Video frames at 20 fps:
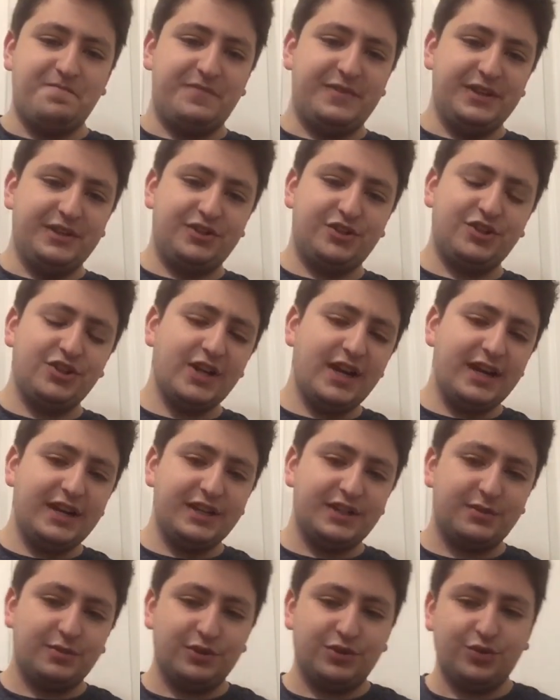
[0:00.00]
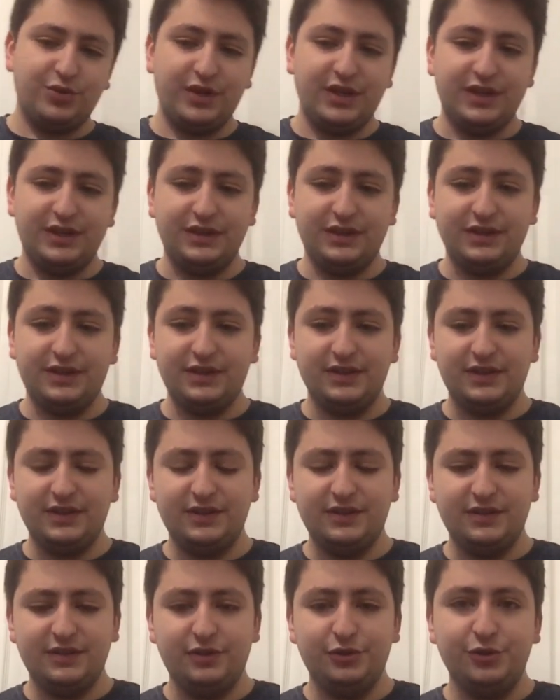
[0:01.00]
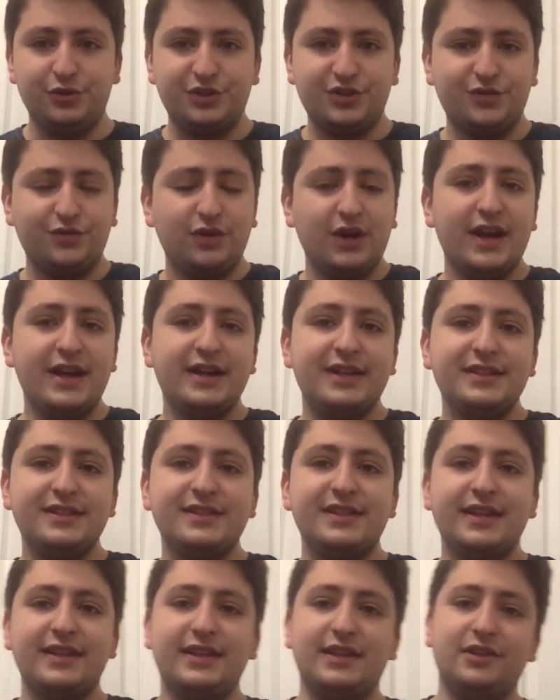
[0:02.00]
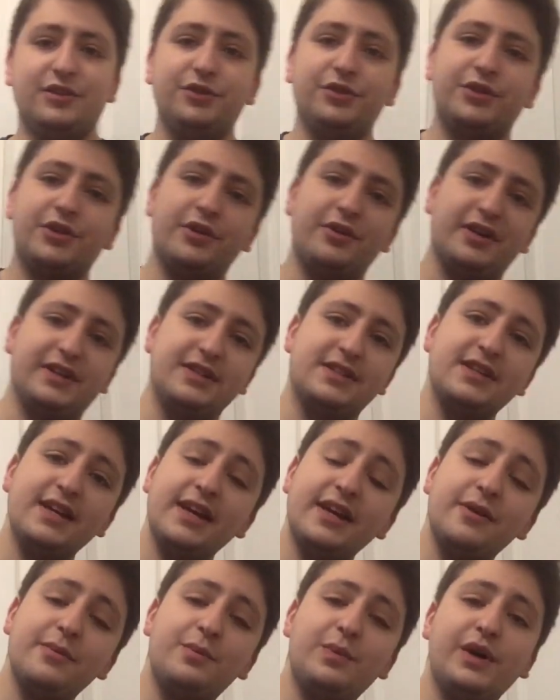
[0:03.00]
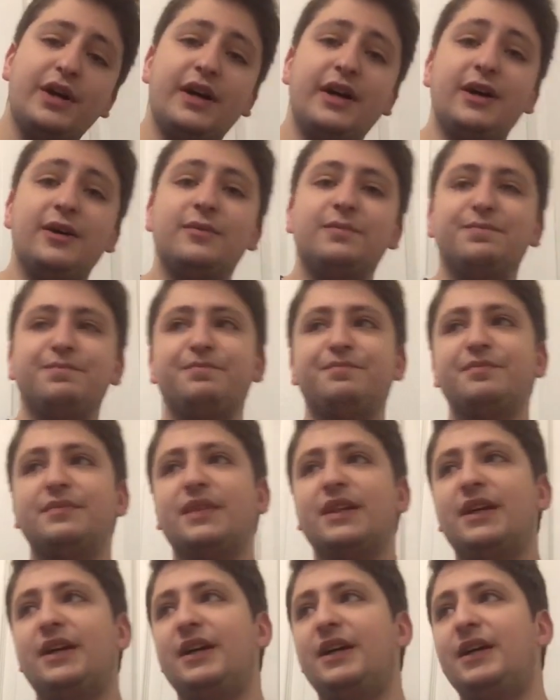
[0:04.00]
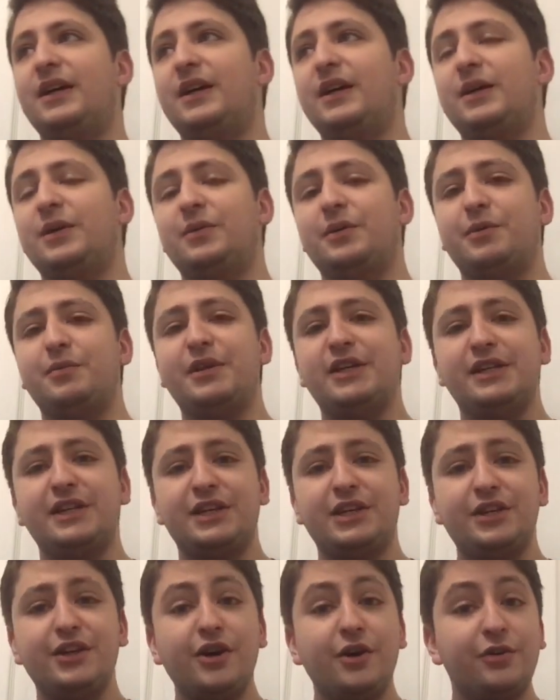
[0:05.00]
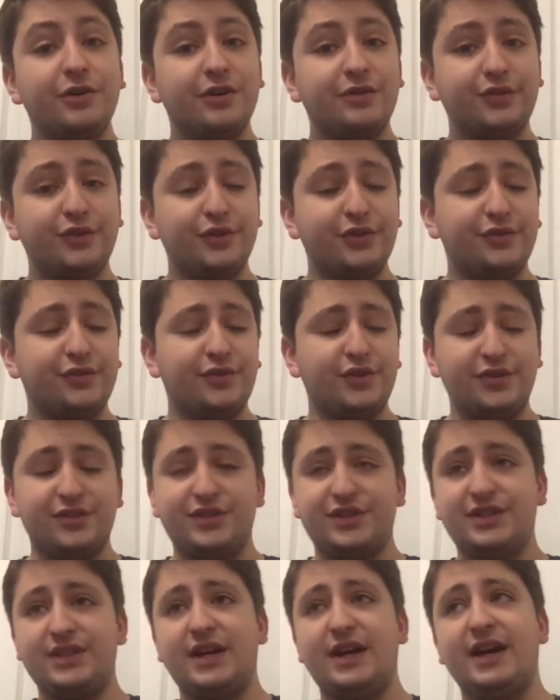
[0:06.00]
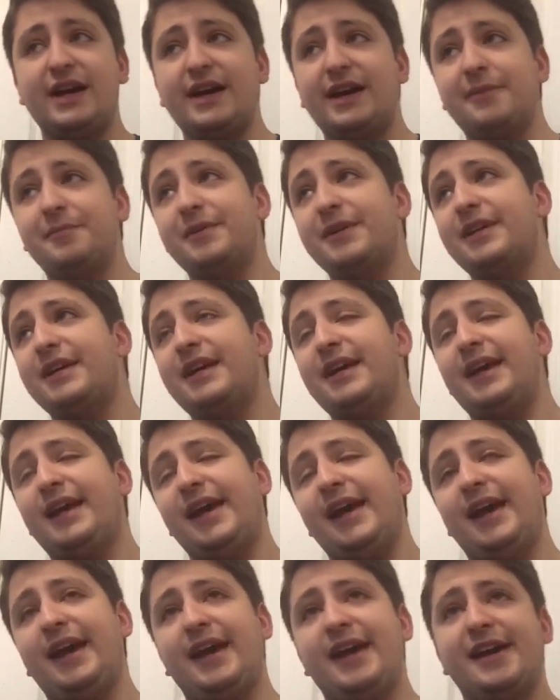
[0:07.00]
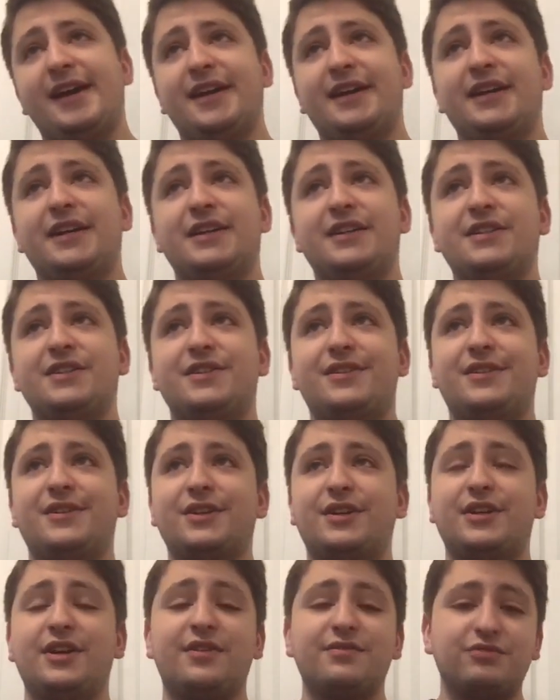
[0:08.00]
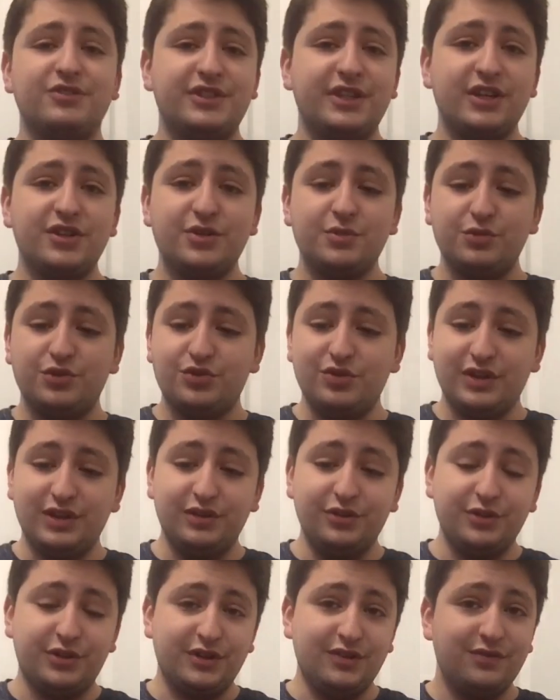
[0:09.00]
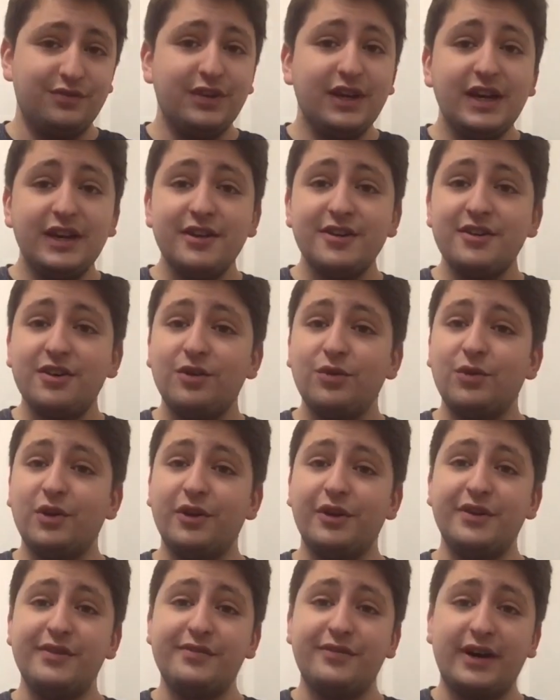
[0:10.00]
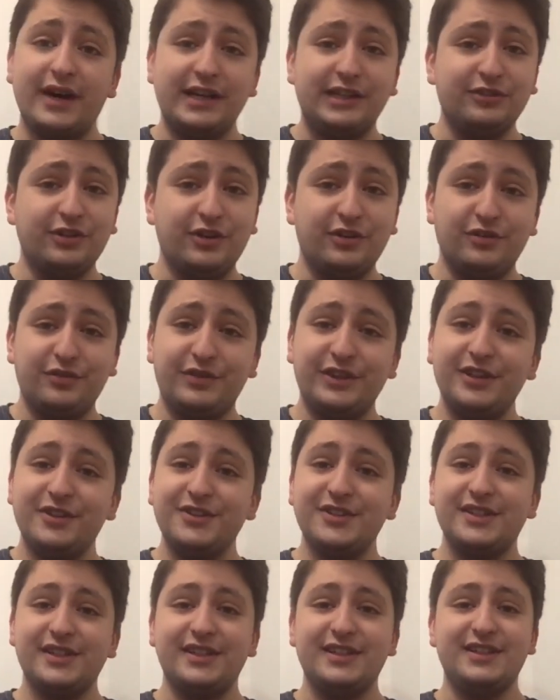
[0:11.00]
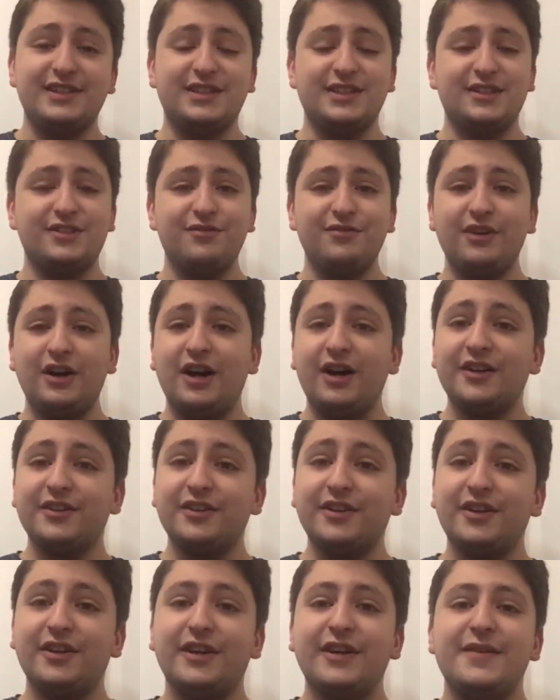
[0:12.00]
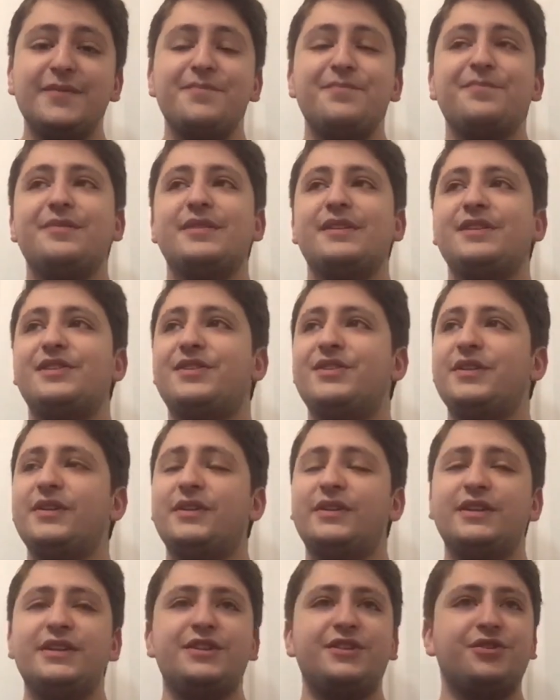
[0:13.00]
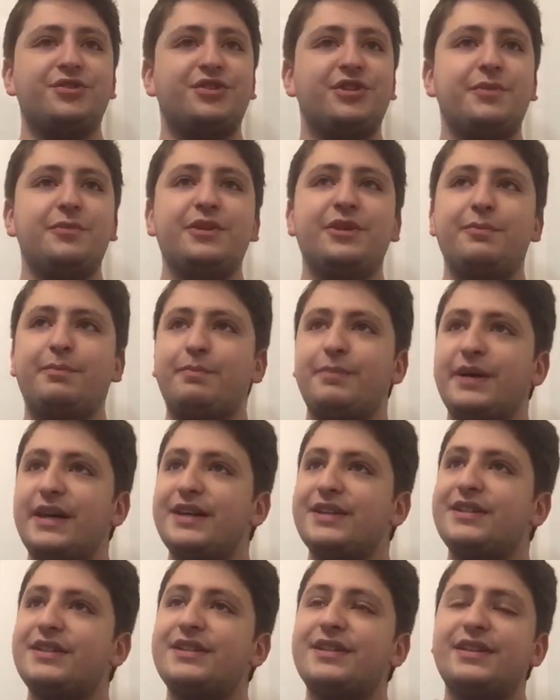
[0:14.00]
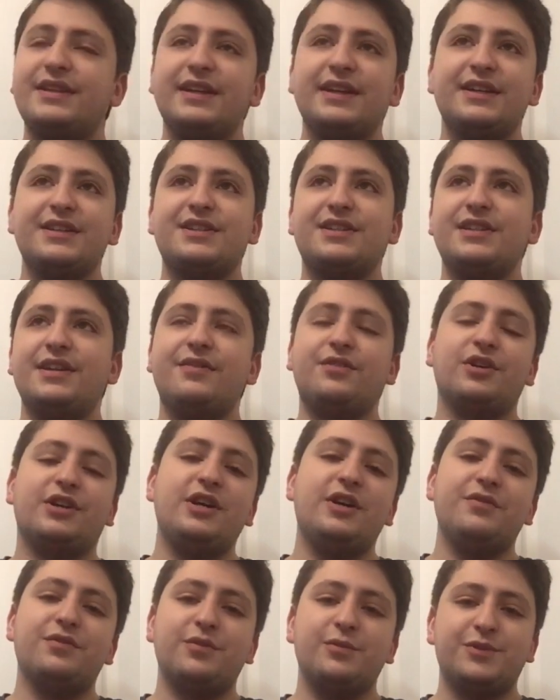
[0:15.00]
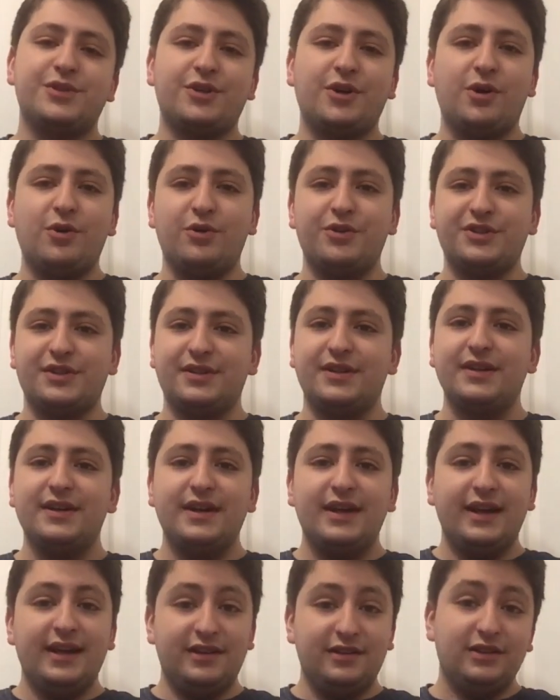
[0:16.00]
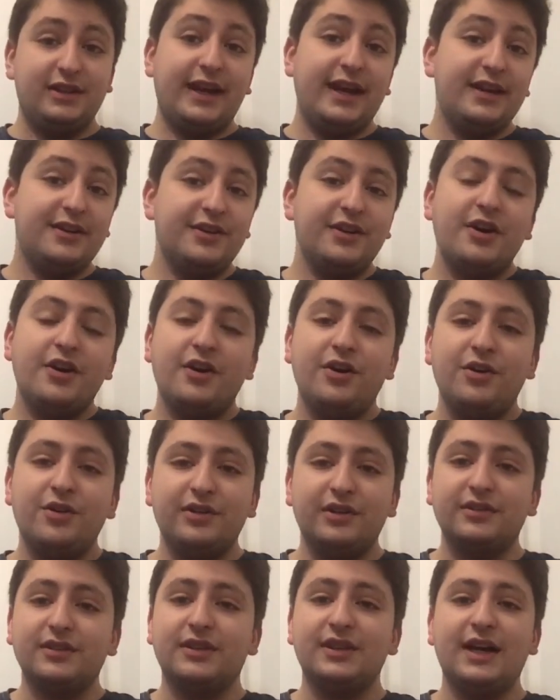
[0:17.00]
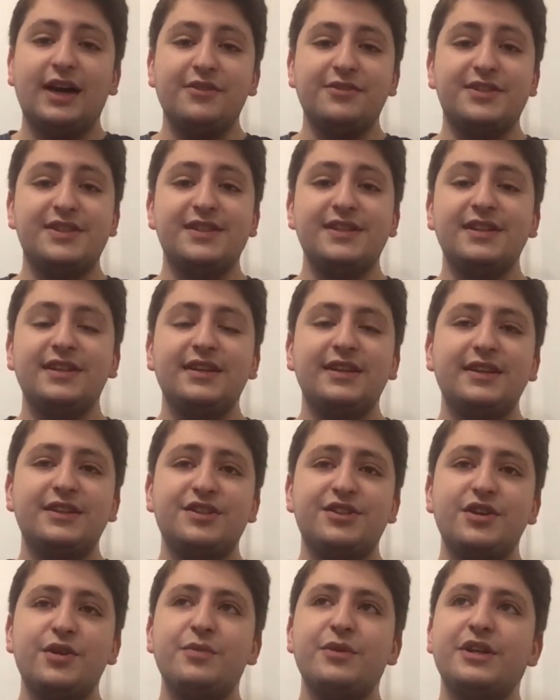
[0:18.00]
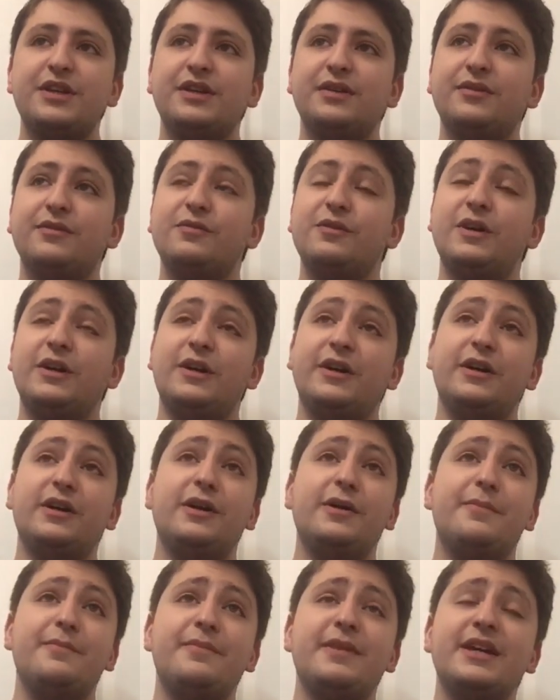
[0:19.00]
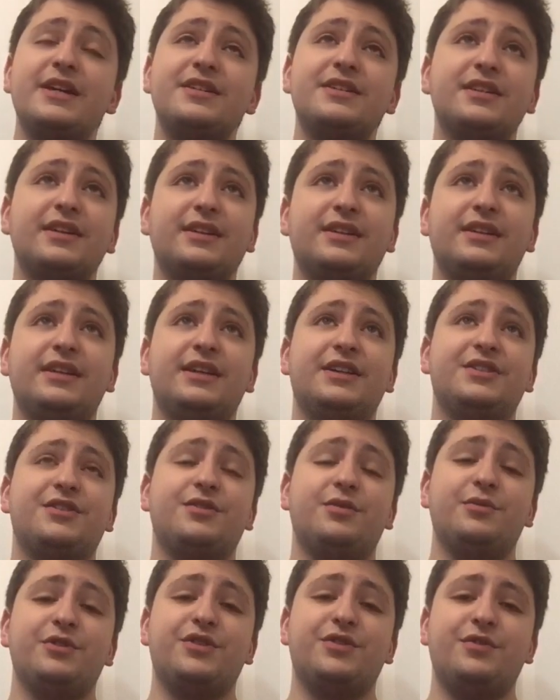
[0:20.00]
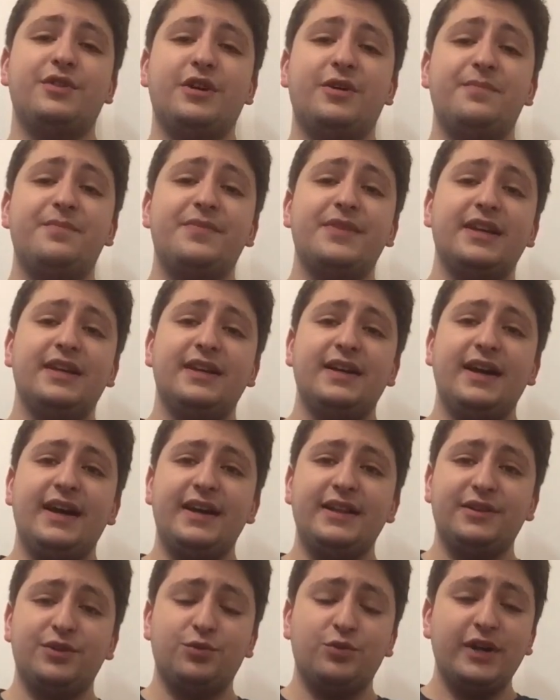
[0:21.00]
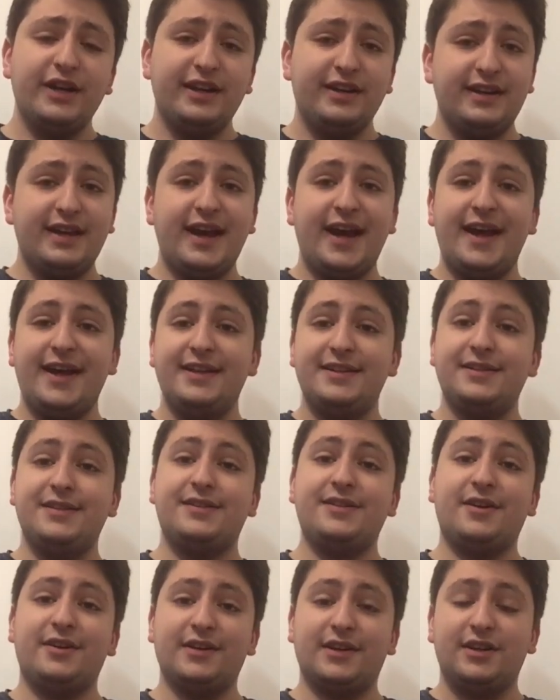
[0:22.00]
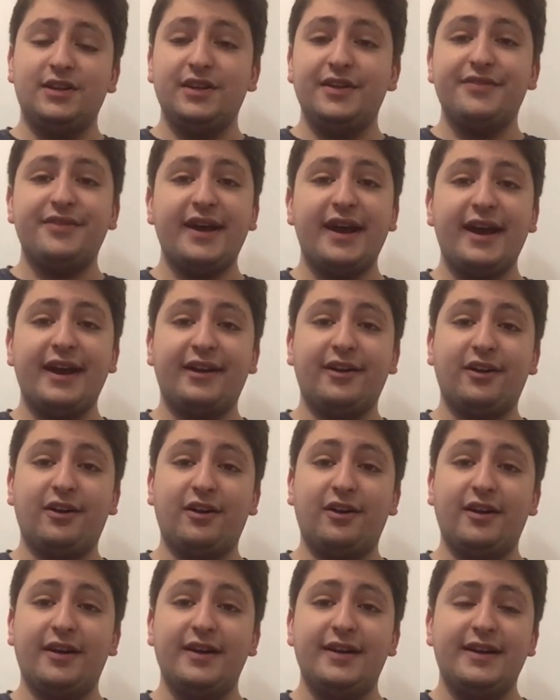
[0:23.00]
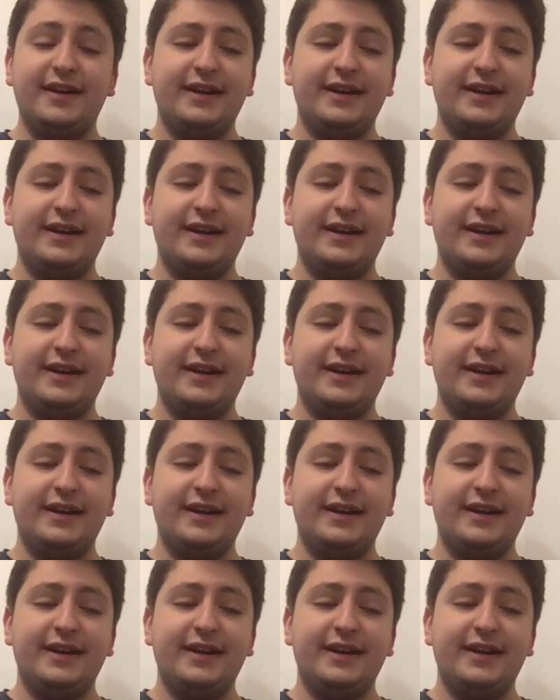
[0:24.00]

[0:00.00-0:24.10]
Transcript: this chase between Luke's friends, and then Luke going to Dagobah and meeting Yoda for the first time, and the confrontation between Luke and Vader, where he finally reveals that he's his father. So these are some of the best things to ever come from Star Wars, and Lando and Cloud City. So many amazing things from this film, and the way it ends on a cliffhanger